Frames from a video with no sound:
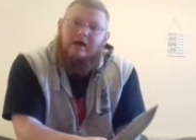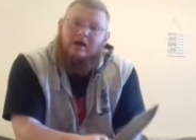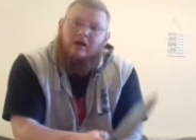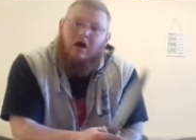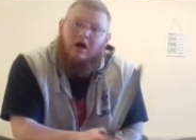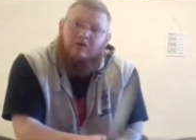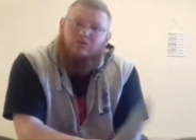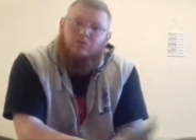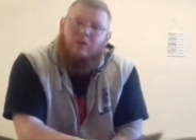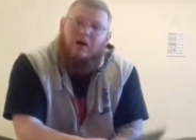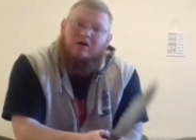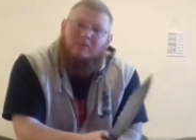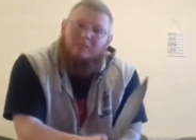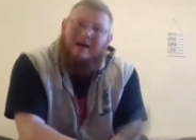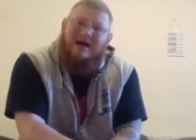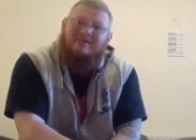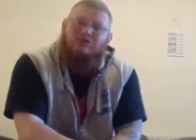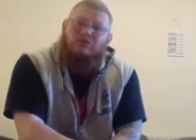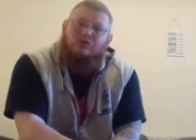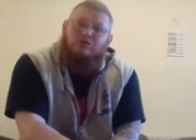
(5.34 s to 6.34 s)
Guys, welcome
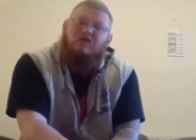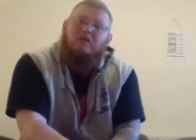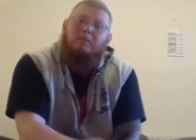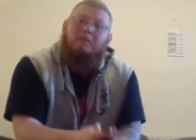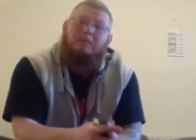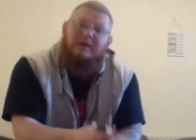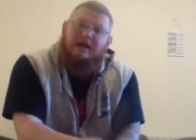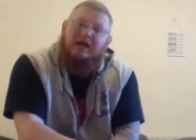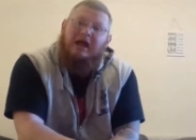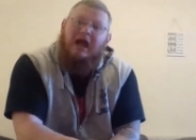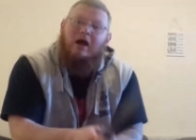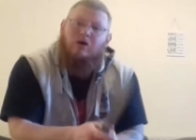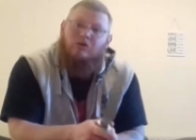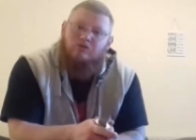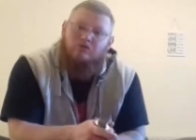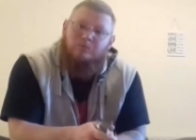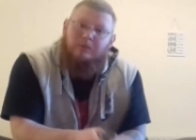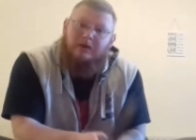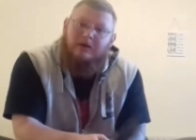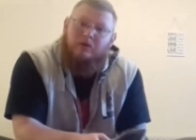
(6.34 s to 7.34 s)
back to another Big
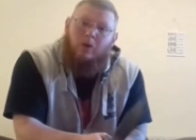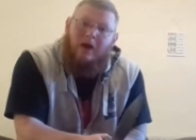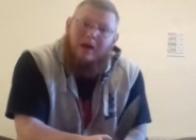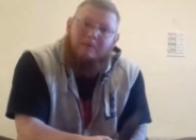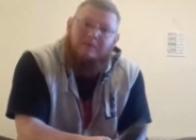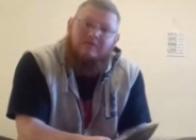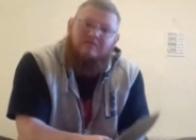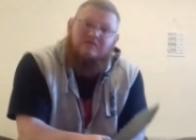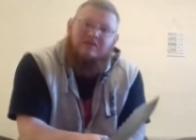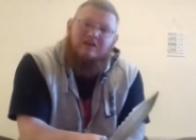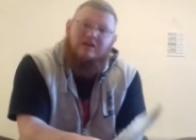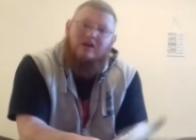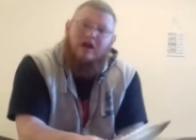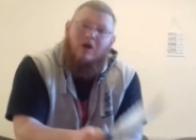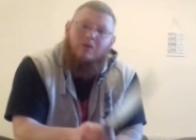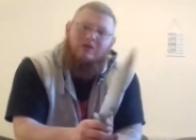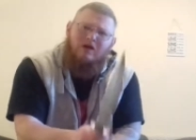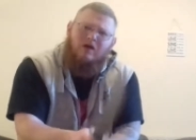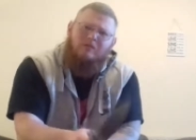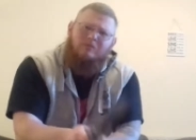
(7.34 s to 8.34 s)
Owl's Big Weapon
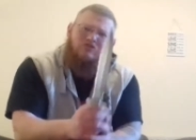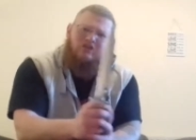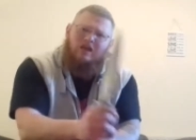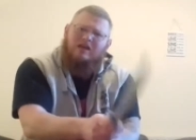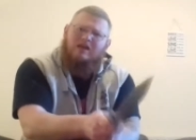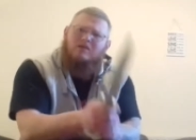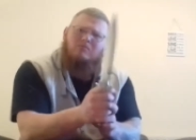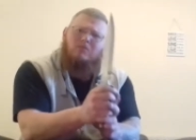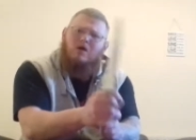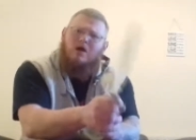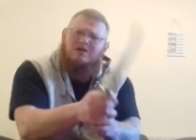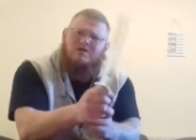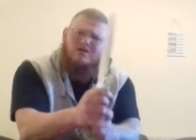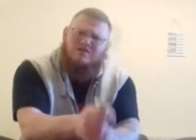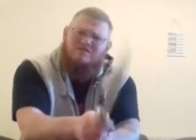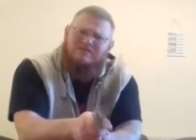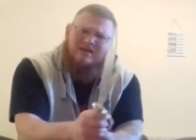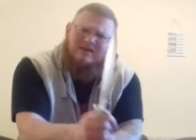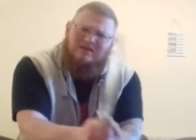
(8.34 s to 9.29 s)
video, and I'm shaking my knife at